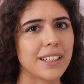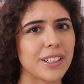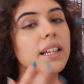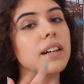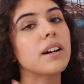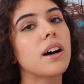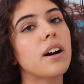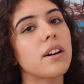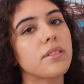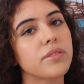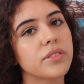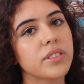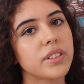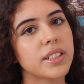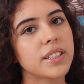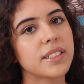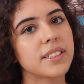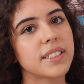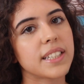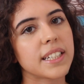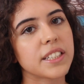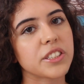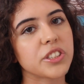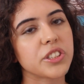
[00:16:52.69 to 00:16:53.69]
Now after this
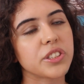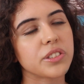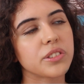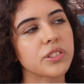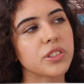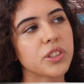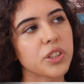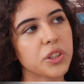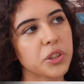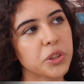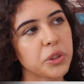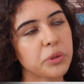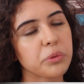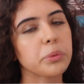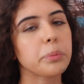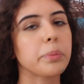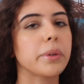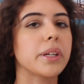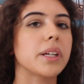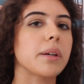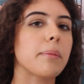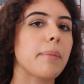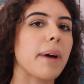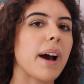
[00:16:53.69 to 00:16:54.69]
section, so you would
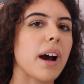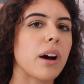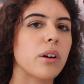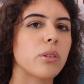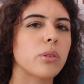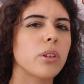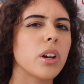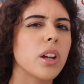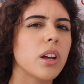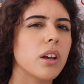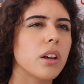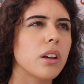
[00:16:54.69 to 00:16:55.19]
be about